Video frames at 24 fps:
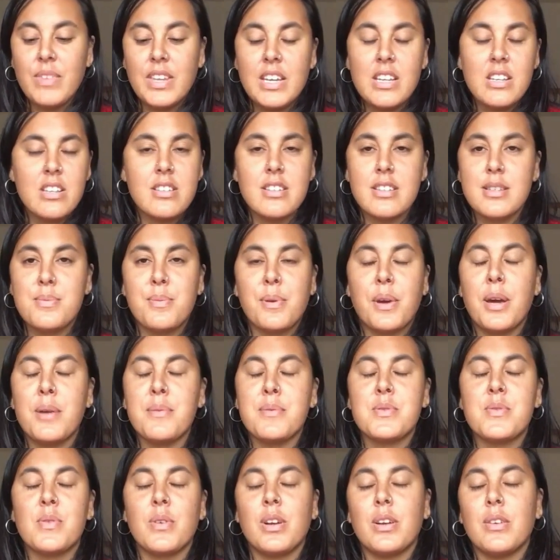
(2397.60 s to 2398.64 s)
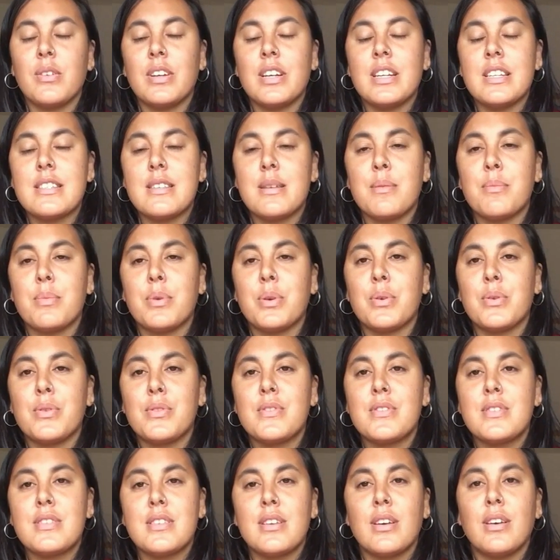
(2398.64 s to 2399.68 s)
it just becomes really, really simple.
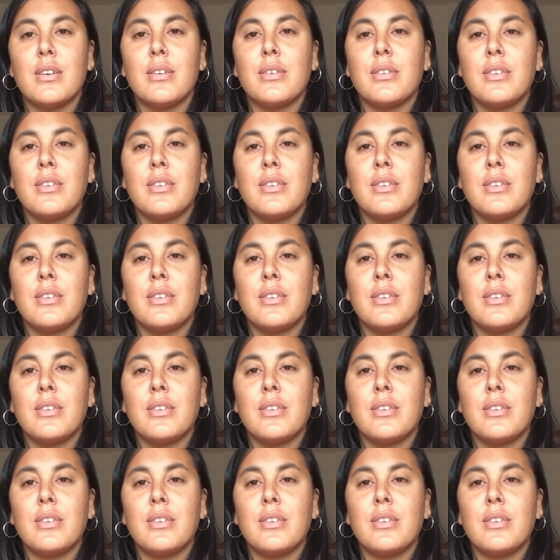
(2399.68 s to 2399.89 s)
So